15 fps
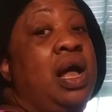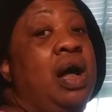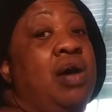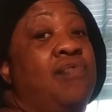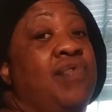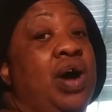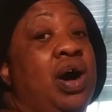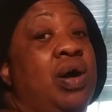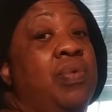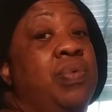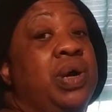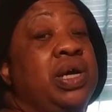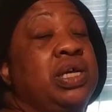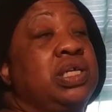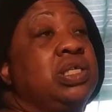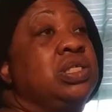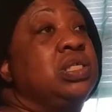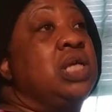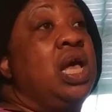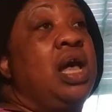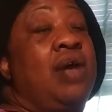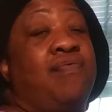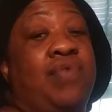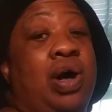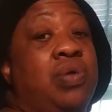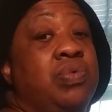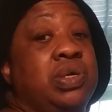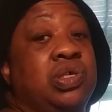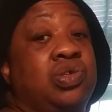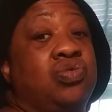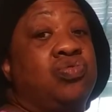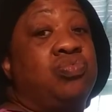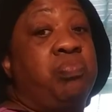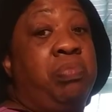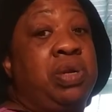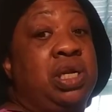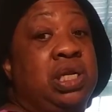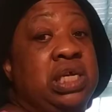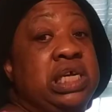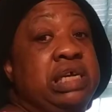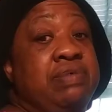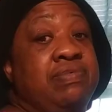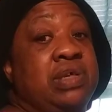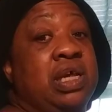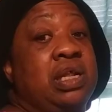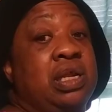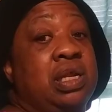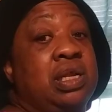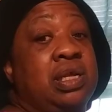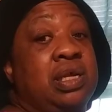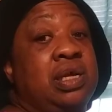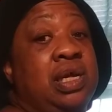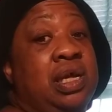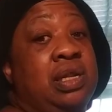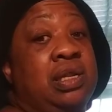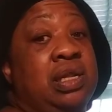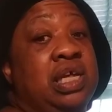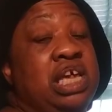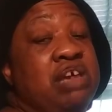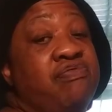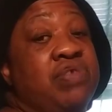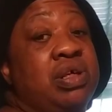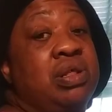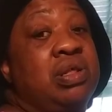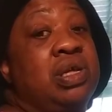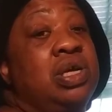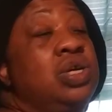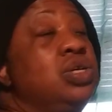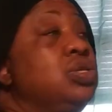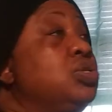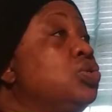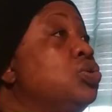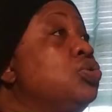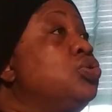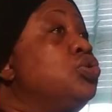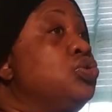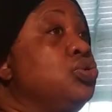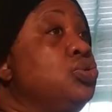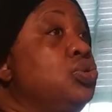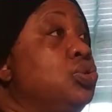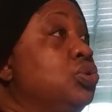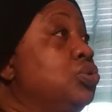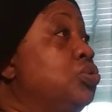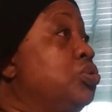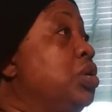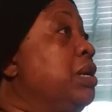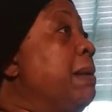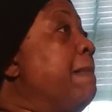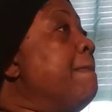I've always always believed in in giving to children.